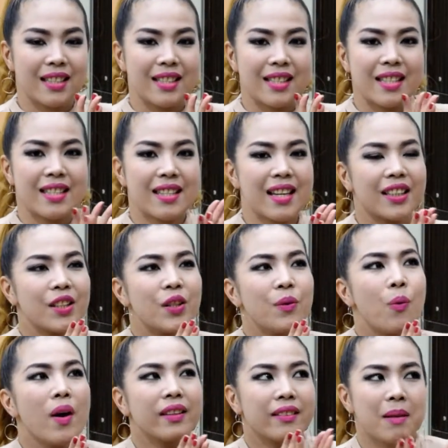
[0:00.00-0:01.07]
It's just that
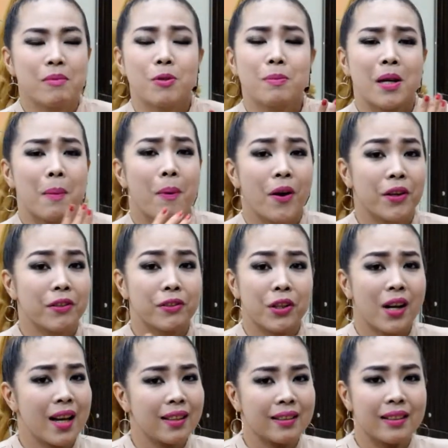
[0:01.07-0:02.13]
you want them to be a part of
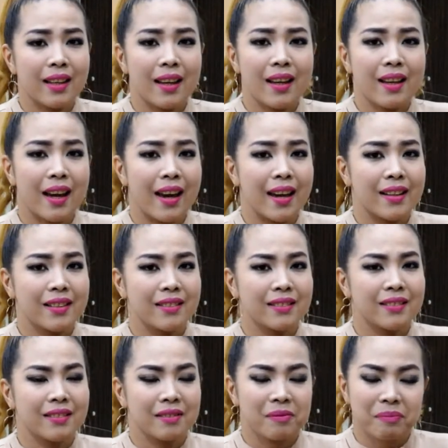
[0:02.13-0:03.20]
your holiday,
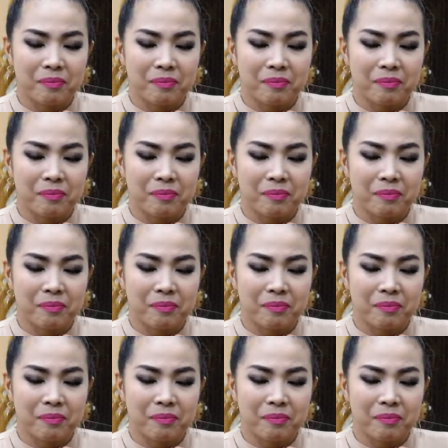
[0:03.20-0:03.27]
and